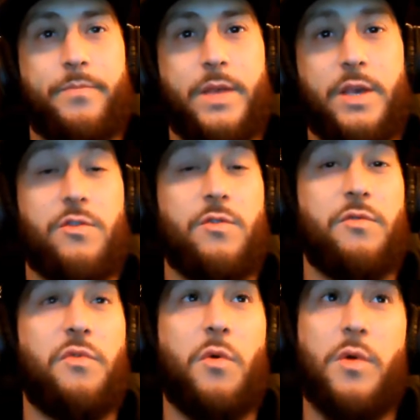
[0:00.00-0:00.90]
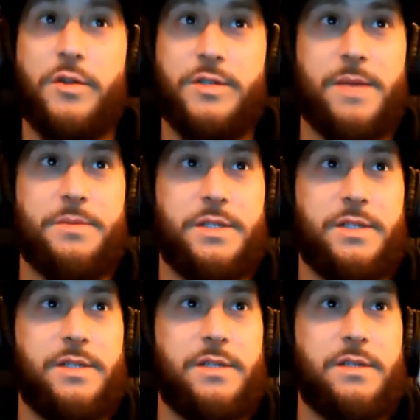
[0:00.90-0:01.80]
He's thrown 4
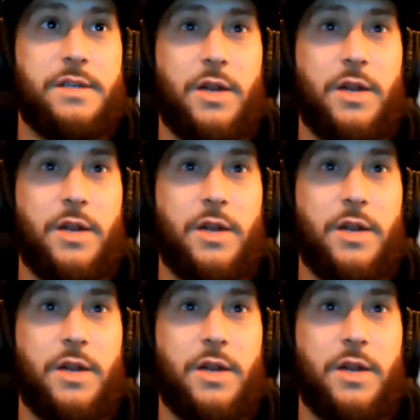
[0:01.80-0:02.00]
interceptions